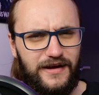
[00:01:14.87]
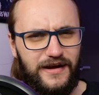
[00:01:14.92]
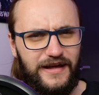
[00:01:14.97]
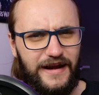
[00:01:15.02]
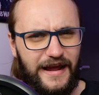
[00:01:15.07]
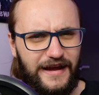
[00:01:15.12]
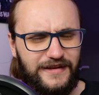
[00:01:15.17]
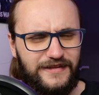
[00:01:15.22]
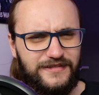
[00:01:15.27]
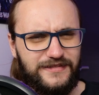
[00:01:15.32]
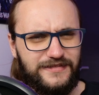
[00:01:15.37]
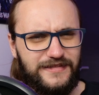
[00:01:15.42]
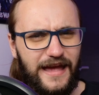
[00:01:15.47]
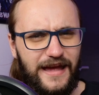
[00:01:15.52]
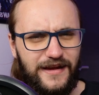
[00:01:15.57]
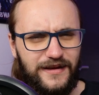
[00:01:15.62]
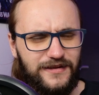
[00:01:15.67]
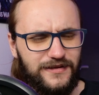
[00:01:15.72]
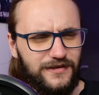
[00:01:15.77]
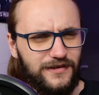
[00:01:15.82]

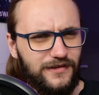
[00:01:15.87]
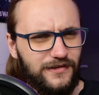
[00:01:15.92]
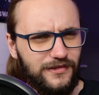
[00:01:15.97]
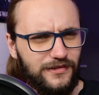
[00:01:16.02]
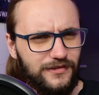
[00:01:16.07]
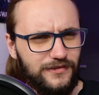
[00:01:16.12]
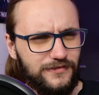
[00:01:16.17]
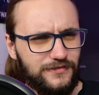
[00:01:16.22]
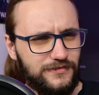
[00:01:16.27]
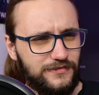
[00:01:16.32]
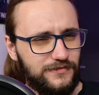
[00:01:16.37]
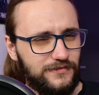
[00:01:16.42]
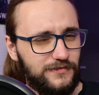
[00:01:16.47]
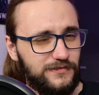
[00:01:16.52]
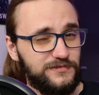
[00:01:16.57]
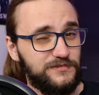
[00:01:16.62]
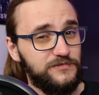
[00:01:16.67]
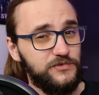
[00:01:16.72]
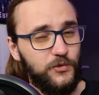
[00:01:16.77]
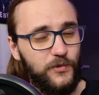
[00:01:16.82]
rectangle?
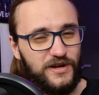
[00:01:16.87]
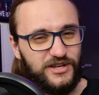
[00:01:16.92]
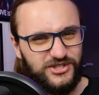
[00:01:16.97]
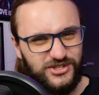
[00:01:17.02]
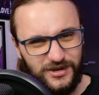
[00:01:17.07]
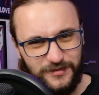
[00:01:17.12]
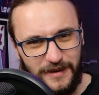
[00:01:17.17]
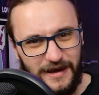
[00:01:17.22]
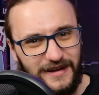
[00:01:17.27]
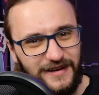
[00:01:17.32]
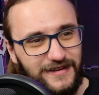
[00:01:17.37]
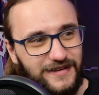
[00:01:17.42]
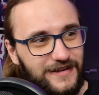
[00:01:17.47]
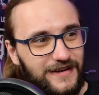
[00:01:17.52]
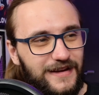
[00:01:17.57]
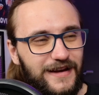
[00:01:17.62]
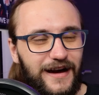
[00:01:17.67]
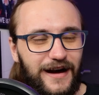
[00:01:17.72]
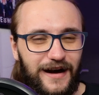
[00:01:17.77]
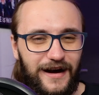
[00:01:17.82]
Question mark?
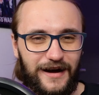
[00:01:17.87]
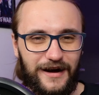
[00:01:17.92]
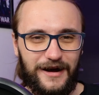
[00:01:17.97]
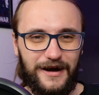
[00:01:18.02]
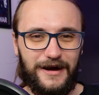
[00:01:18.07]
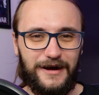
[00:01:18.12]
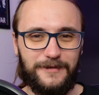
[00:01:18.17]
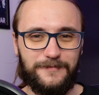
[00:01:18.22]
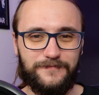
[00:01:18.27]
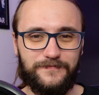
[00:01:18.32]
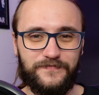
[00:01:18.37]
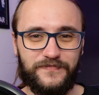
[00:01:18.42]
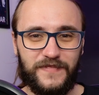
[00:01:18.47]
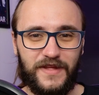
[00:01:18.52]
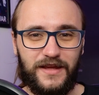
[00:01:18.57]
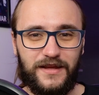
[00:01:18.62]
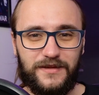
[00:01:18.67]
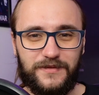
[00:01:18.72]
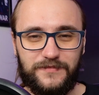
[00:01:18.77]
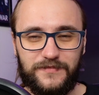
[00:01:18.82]

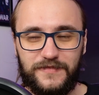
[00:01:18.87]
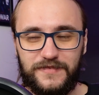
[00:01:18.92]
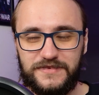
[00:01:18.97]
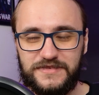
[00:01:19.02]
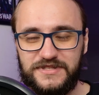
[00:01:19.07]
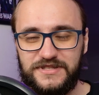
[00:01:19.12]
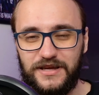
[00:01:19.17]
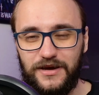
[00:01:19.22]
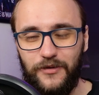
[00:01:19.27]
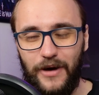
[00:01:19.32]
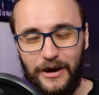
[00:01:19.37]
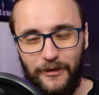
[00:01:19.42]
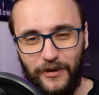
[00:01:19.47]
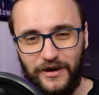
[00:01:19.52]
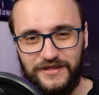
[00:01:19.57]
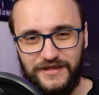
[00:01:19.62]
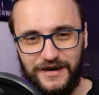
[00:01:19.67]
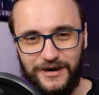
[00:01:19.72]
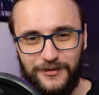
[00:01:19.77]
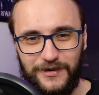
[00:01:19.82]
So I
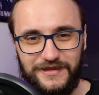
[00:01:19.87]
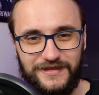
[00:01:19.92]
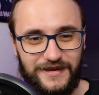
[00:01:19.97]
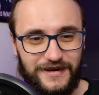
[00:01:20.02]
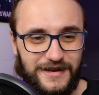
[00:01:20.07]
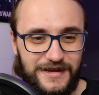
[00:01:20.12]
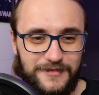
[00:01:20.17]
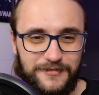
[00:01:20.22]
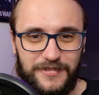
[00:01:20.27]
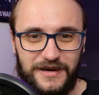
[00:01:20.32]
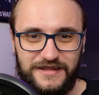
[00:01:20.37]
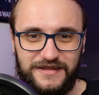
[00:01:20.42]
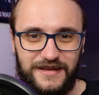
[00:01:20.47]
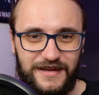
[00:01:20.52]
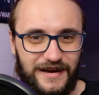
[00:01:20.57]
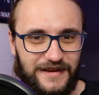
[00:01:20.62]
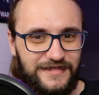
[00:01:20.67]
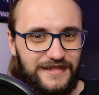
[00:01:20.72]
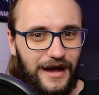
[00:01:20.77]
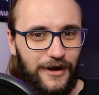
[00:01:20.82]
wonder. But
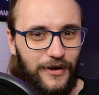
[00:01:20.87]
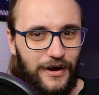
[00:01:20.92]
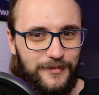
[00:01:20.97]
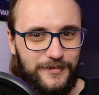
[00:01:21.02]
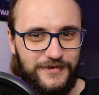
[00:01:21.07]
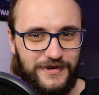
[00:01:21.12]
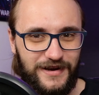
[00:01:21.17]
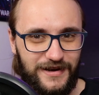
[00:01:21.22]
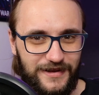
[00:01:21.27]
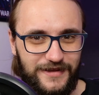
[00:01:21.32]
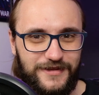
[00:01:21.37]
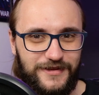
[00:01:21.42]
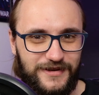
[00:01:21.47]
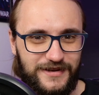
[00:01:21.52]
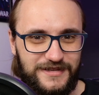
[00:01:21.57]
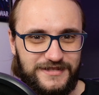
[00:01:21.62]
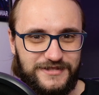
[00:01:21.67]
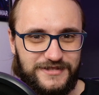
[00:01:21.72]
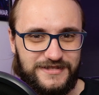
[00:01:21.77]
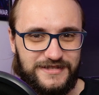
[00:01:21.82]
right now, I'm really
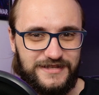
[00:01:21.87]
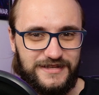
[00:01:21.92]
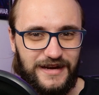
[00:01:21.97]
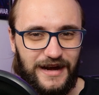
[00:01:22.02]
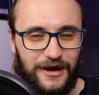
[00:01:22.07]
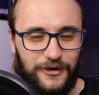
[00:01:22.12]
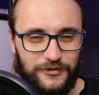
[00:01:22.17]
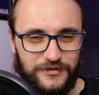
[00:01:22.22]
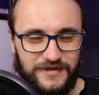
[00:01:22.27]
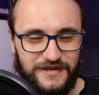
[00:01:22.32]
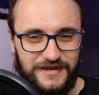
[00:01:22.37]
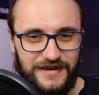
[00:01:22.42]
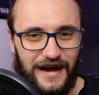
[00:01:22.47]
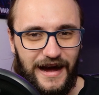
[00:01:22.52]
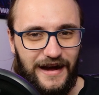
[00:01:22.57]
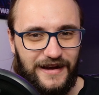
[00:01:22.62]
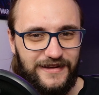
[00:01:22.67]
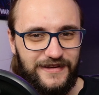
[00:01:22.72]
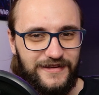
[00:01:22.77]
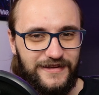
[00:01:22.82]
curious to see how the
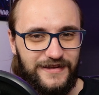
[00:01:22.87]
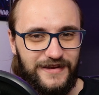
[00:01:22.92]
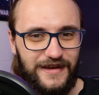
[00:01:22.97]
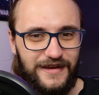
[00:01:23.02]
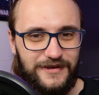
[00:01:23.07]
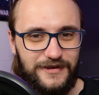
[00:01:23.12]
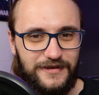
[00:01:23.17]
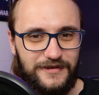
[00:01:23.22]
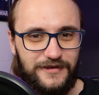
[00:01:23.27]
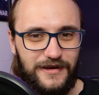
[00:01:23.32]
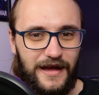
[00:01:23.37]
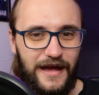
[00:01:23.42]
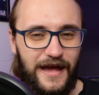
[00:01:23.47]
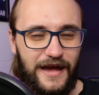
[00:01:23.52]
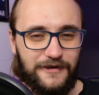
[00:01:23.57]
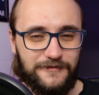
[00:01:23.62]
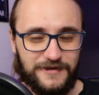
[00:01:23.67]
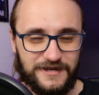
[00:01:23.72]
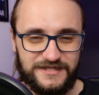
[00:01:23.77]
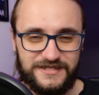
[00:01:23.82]
Aki
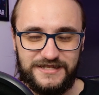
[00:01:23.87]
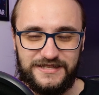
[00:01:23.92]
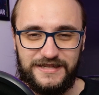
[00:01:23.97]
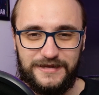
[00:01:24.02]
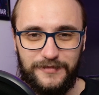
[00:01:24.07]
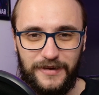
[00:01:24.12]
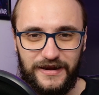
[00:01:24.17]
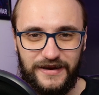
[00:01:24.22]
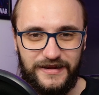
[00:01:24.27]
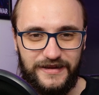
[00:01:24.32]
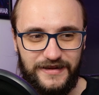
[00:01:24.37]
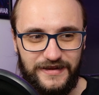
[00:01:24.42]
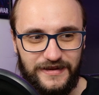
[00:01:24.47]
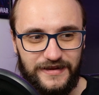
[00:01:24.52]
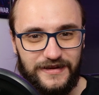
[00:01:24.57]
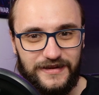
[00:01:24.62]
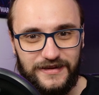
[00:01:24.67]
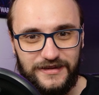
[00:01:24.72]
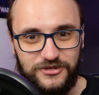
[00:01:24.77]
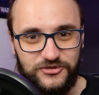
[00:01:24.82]
versus Himari
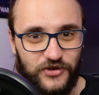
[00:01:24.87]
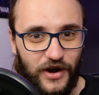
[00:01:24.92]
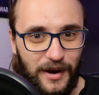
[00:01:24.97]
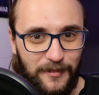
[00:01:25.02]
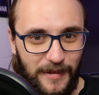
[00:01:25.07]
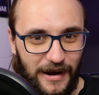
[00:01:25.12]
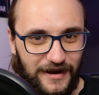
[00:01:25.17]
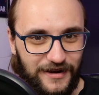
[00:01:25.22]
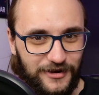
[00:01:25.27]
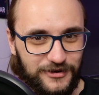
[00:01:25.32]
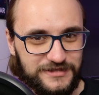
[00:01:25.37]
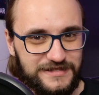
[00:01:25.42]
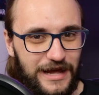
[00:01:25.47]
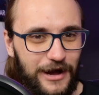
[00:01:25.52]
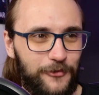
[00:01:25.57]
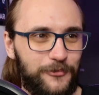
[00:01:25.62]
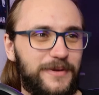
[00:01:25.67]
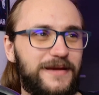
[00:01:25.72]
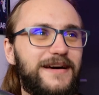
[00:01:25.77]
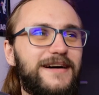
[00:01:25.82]
drama goes
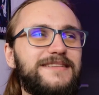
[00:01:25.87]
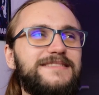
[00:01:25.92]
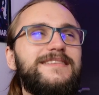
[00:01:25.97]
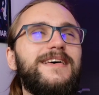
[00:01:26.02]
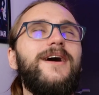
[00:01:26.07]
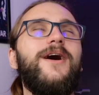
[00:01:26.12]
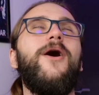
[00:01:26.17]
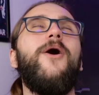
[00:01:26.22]
down, because